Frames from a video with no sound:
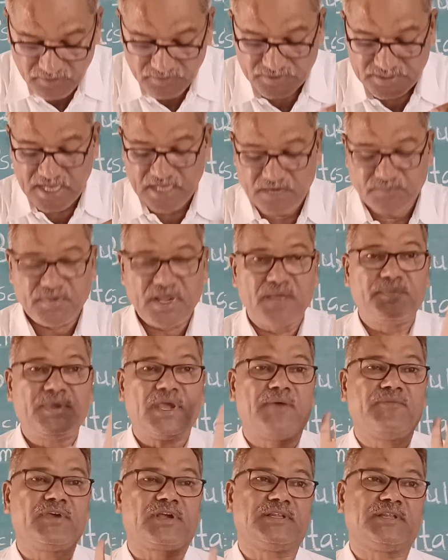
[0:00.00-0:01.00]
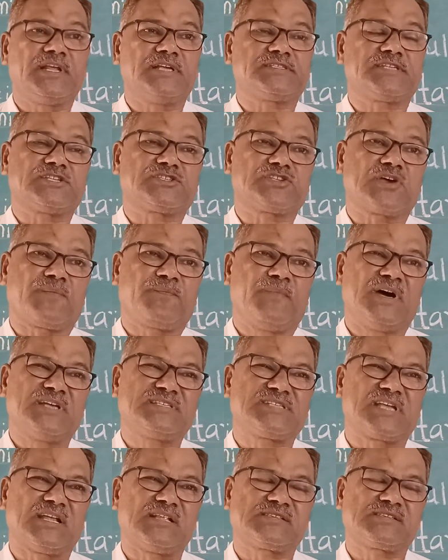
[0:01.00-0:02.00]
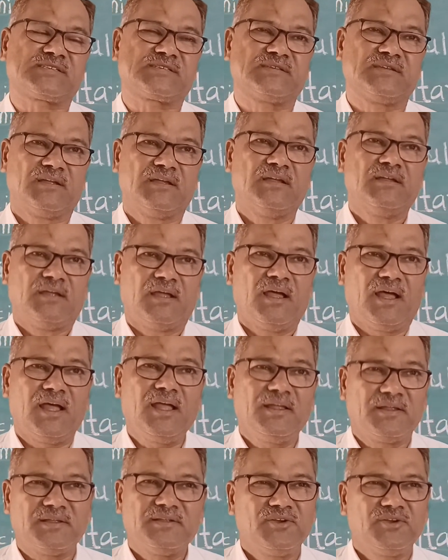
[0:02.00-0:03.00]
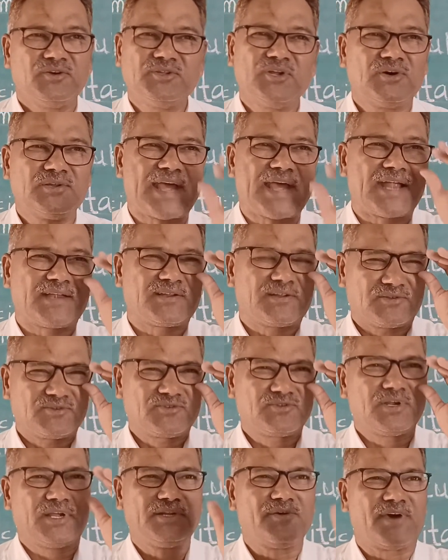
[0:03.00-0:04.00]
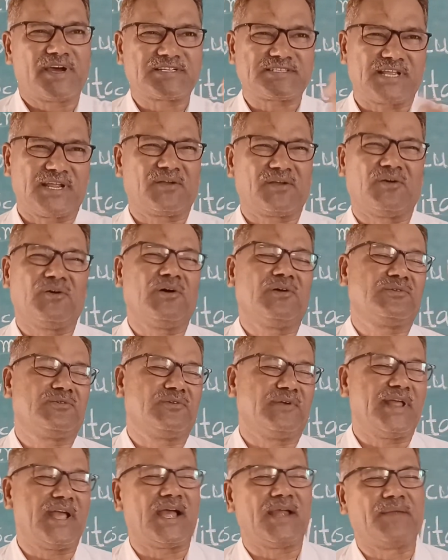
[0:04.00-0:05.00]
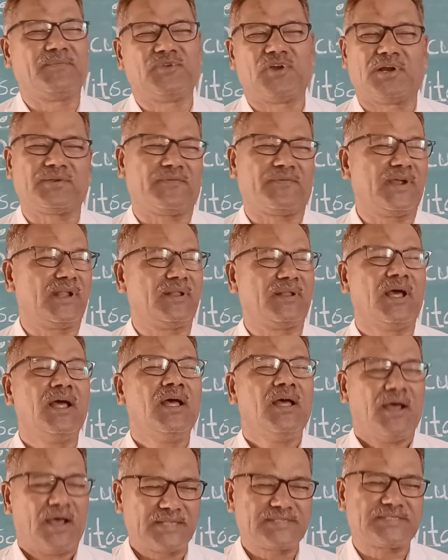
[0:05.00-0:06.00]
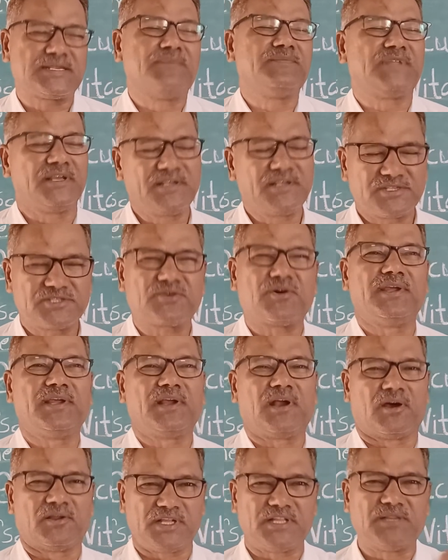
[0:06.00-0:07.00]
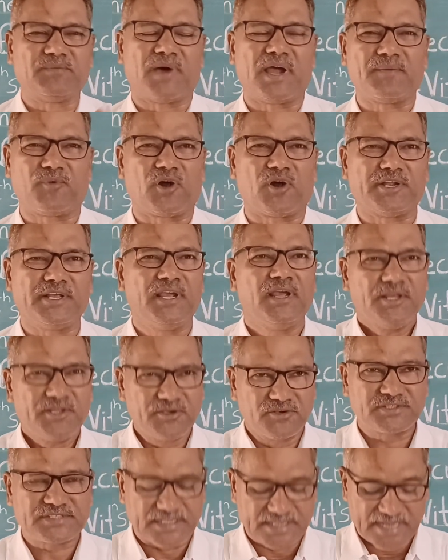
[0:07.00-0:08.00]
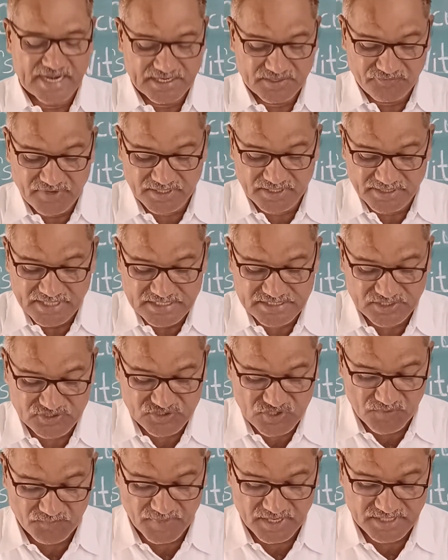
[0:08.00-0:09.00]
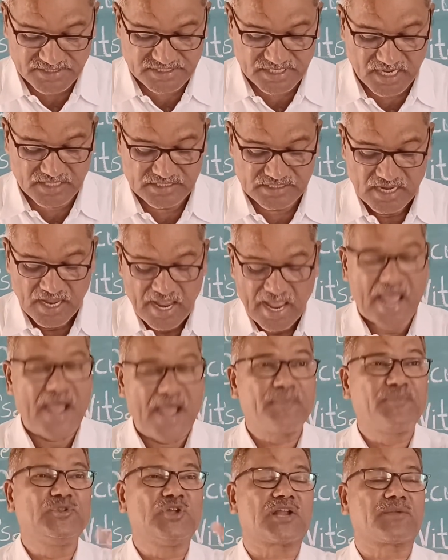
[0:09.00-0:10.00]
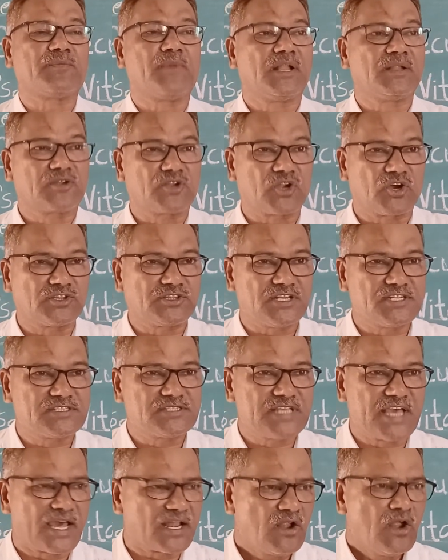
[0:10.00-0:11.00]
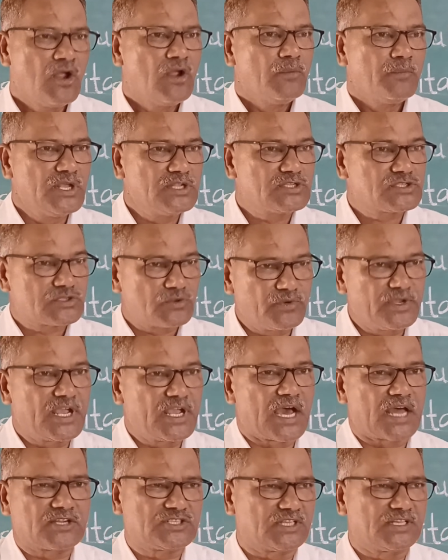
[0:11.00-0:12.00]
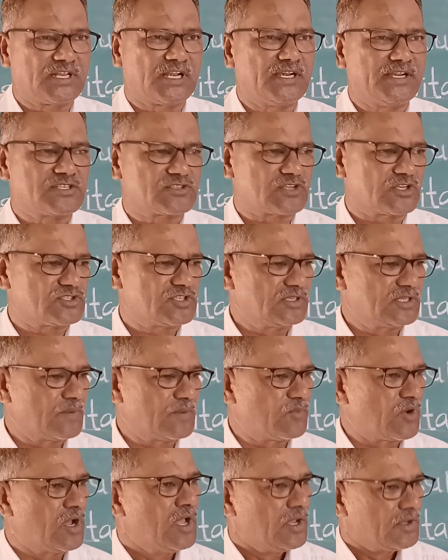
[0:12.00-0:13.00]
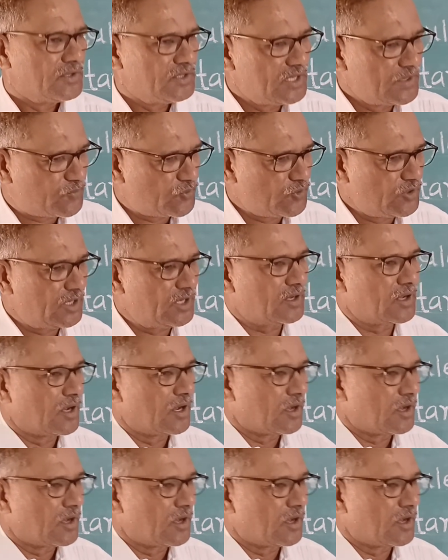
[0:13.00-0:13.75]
there may be a weaknesses of muscles. You know that you are saying, oh, today I am not well, something is going on in my body. You say that weaknesses of muscle, abnormal growth is there. Means we are generally discussing if we